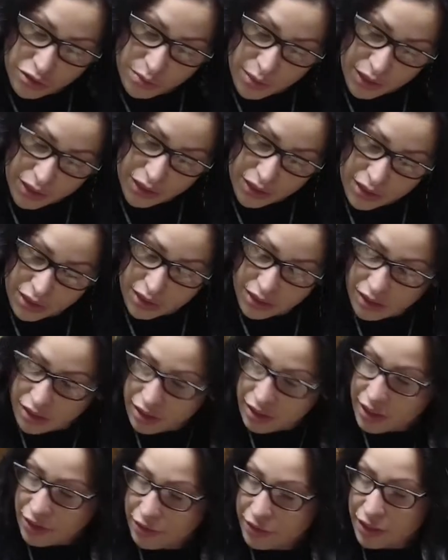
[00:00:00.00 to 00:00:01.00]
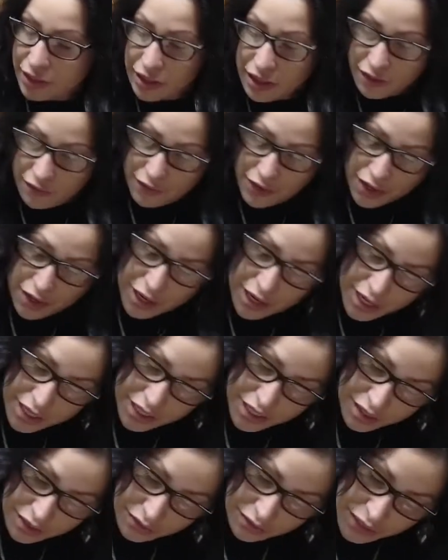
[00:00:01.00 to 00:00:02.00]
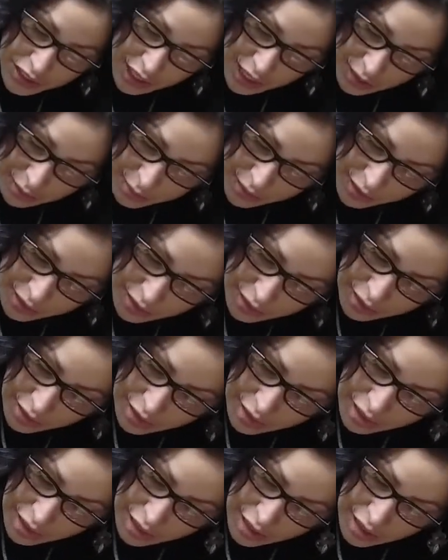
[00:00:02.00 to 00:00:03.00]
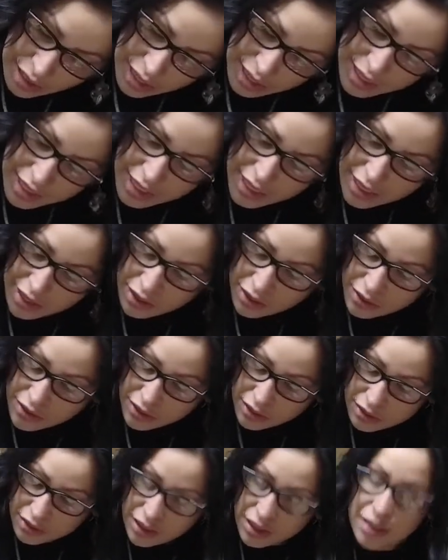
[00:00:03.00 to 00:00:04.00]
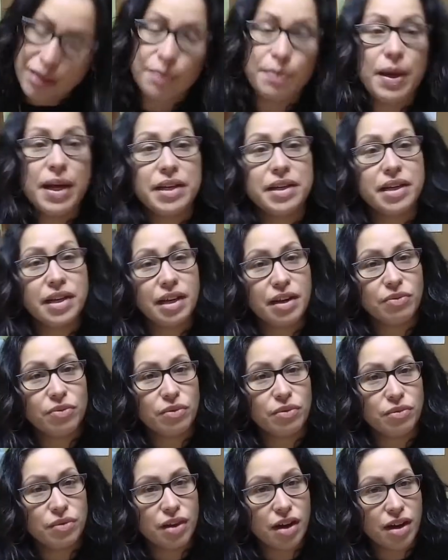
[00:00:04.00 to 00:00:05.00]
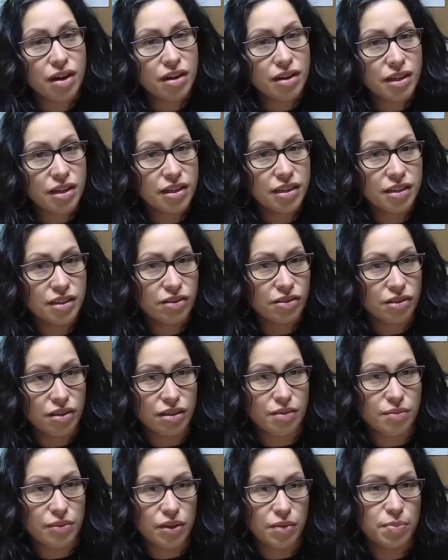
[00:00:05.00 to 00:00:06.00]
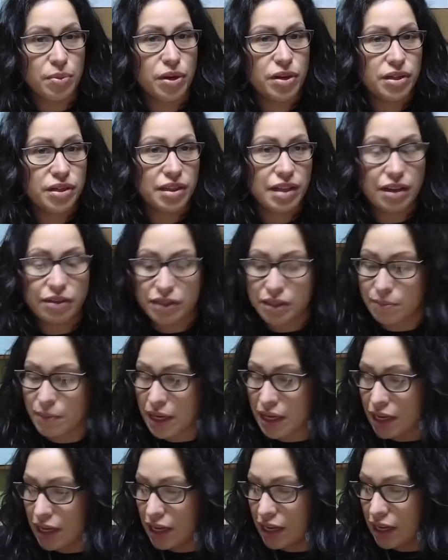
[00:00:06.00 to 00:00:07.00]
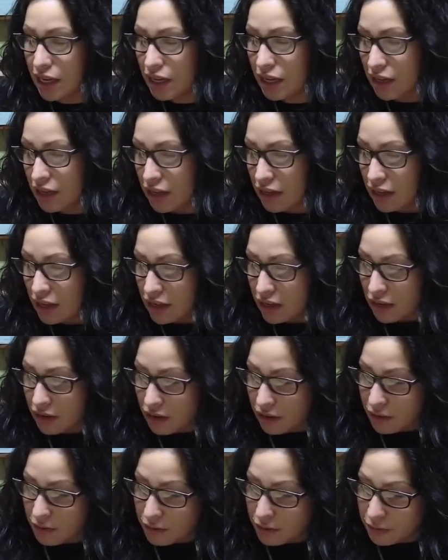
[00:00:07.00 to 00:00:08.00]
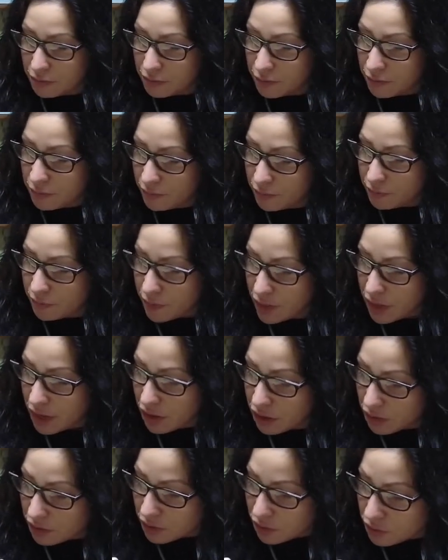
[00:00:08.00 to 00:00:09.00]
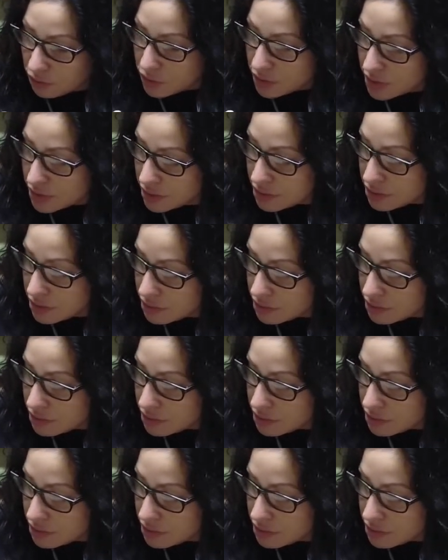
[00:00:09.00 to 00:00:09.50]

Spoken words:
but there's definitely a variation of shapes. I think it also just depended on the artist or the person that was making it. Not always,